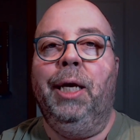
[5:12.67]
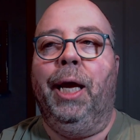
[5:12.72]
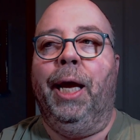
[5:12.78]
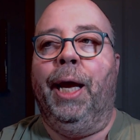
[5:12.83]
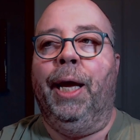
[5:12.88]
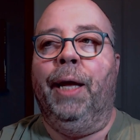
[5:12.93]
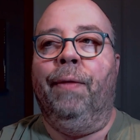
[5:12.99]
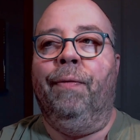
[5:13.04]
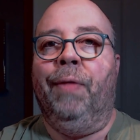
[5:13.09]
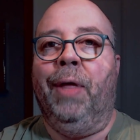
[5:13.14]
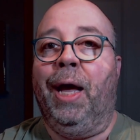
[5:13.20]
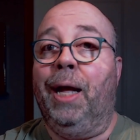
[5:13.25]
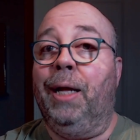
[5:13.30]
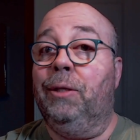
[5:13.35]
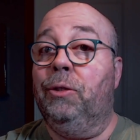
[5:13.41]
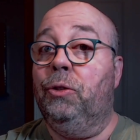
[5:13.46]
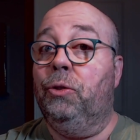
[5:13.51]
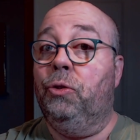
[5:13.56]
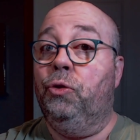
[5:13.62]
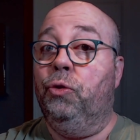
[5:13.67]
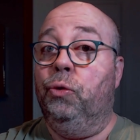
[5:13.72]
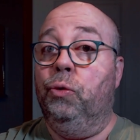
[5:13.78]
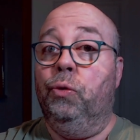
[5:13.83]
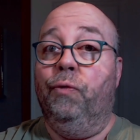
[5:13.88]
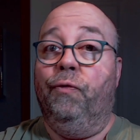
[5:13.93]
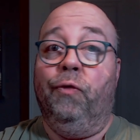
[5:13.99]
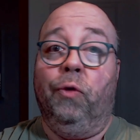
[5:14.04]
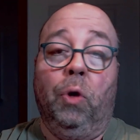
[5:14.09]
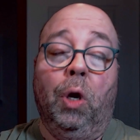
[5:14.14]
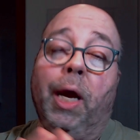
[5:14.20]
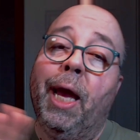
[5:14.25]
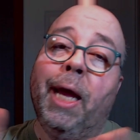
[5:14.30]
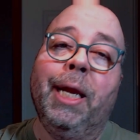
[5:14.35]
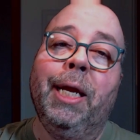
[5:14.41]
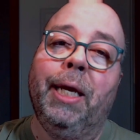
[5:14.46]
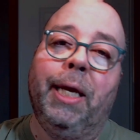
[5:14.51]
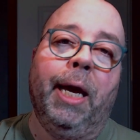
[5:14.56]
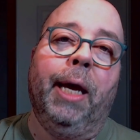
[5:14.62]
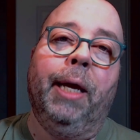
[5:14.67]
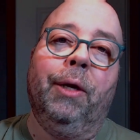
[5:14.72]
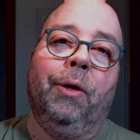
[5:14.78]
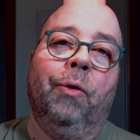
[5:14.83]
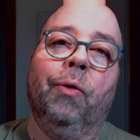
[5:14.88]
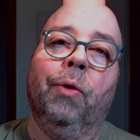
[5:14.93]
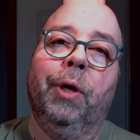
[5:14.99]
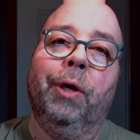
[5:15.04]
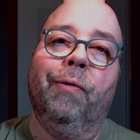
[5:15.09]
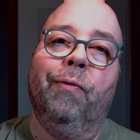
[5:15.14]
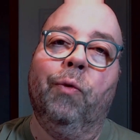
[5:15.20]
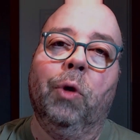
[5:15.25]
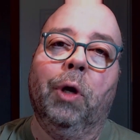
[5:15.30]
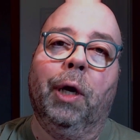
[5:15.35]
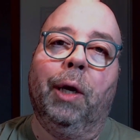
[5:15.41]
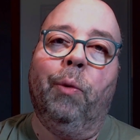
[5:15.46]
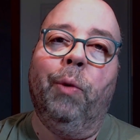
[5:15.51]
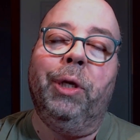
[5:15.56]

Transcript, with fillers: And that's true for any category of work.